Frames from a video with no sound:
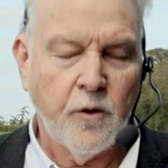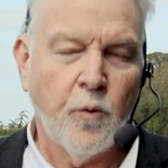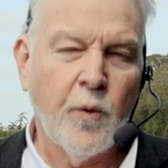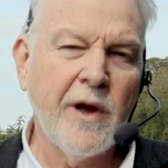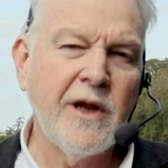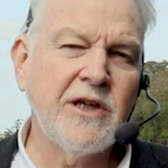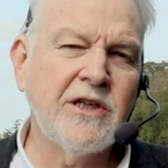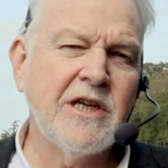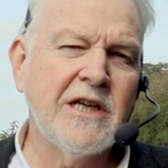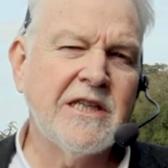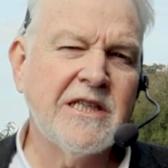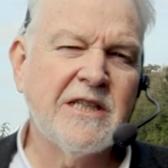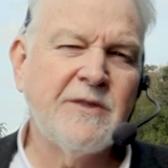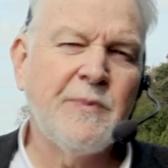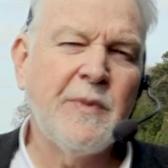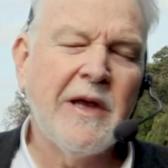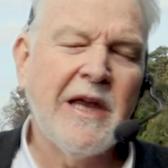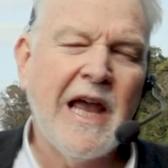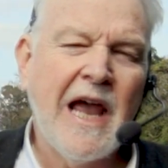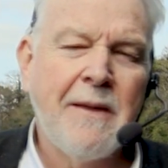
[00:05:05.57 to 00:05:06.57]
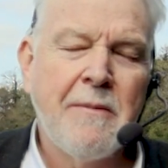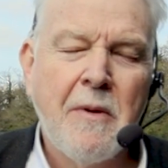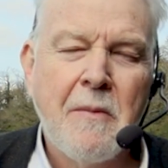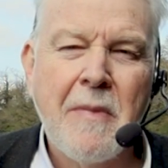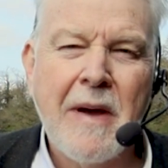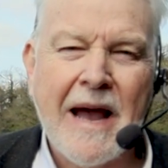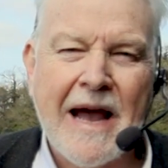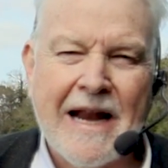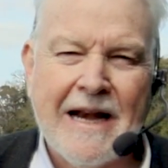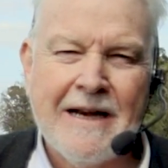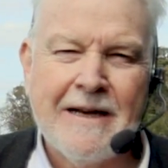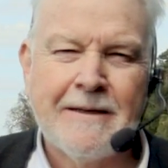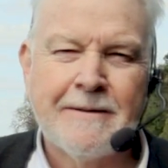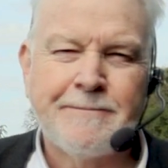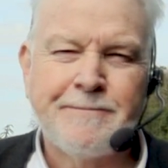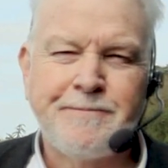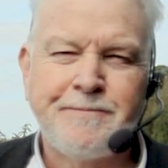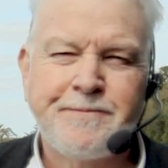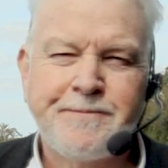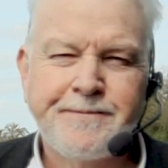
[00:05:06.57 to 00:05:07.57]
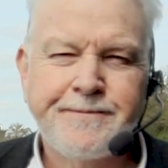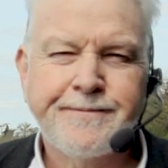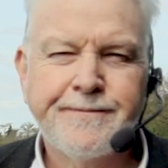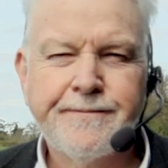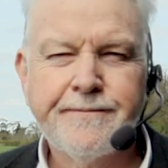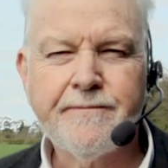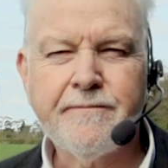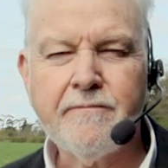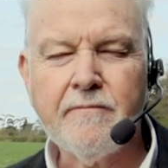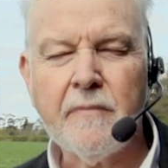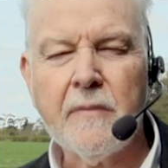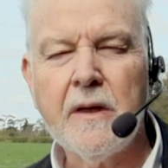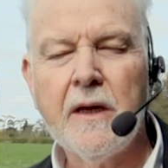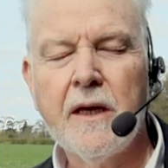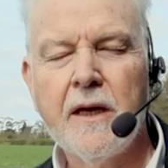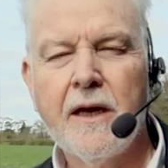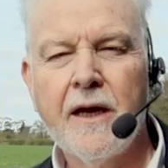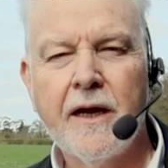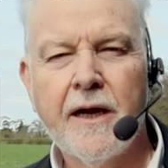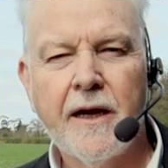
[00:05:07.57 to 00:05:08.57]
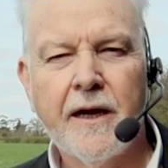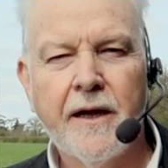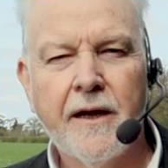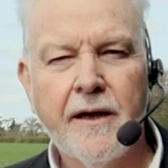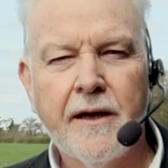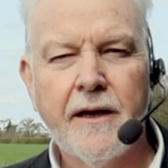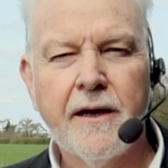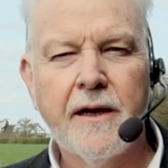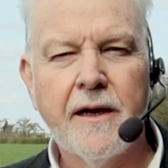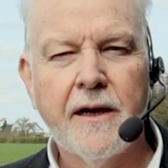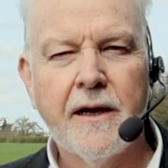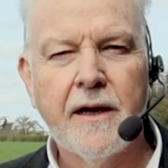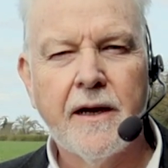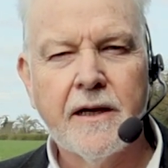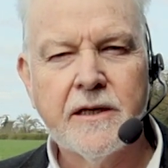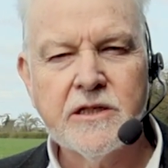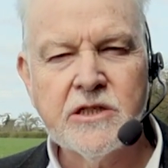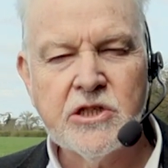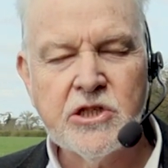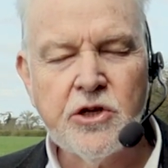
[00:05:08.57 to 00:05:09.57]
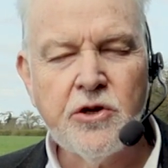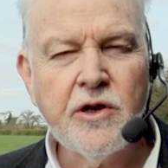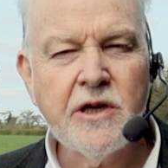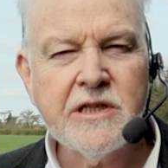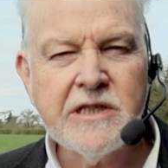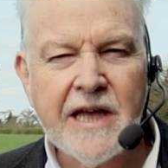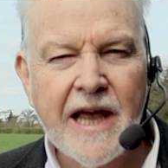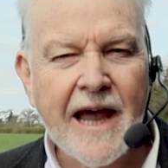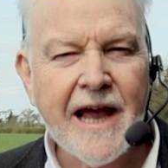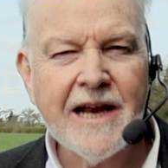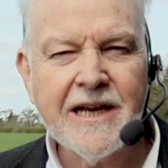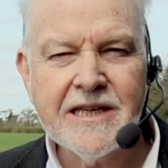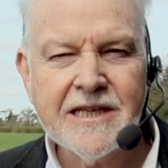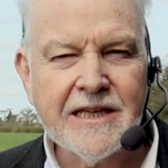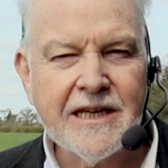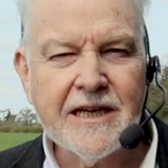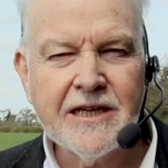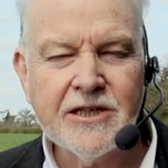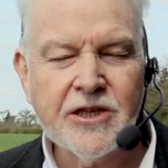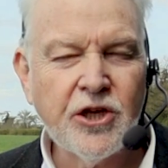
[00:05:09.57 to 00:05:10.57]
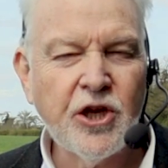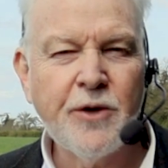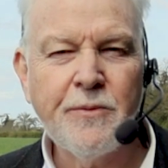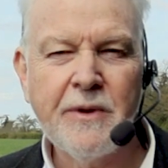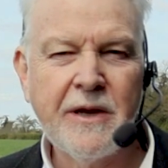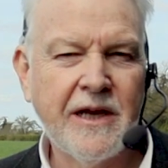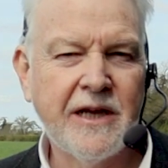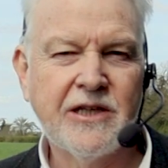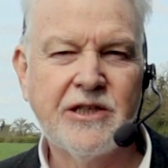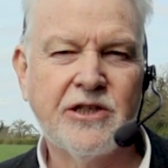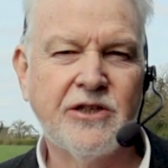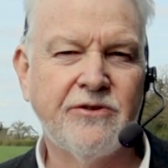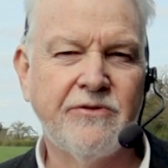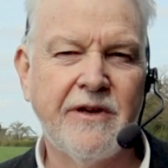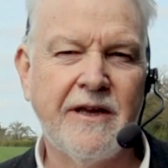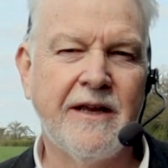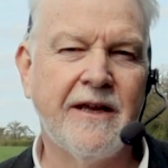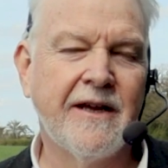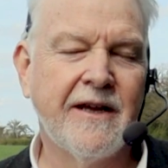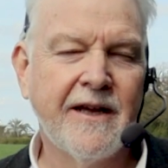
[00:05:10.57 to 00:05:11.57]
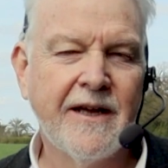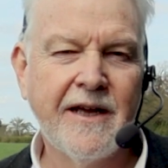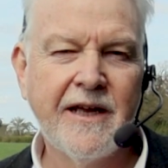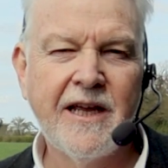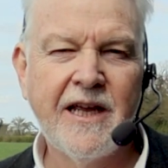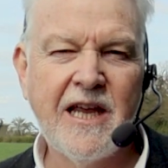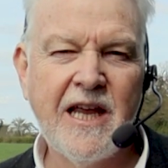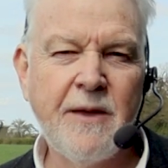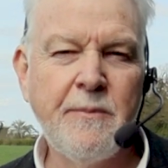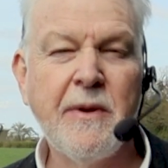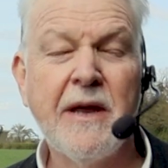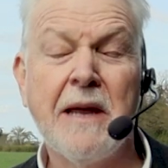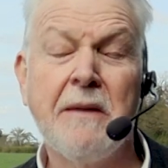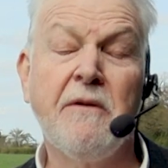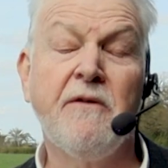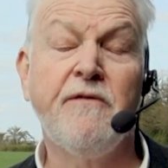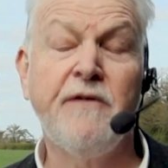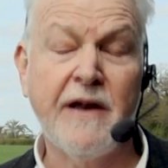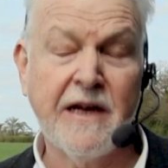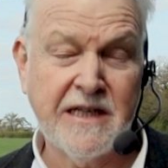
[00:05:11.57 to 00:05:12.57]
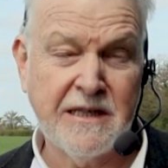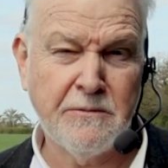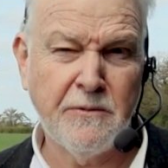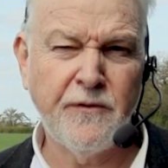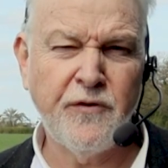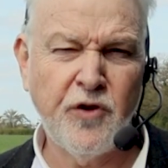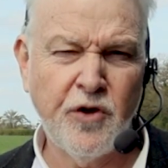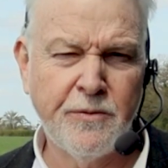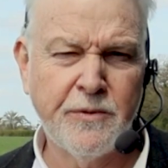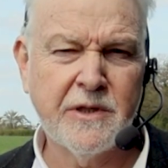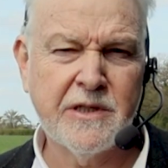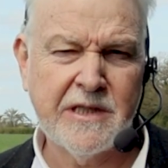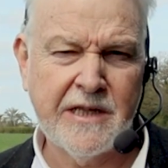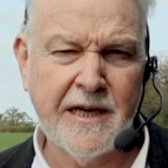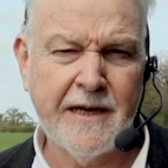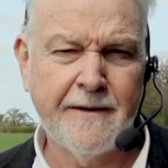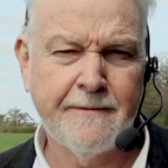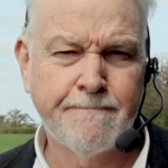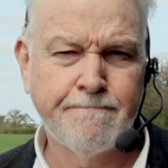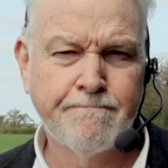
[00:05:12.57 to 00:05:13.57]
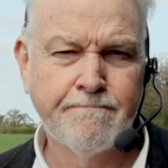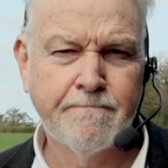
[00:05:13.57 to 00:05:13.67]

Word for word: When Jesus became a man, uh, as soon as he entered into human history, he became a victim of human sin.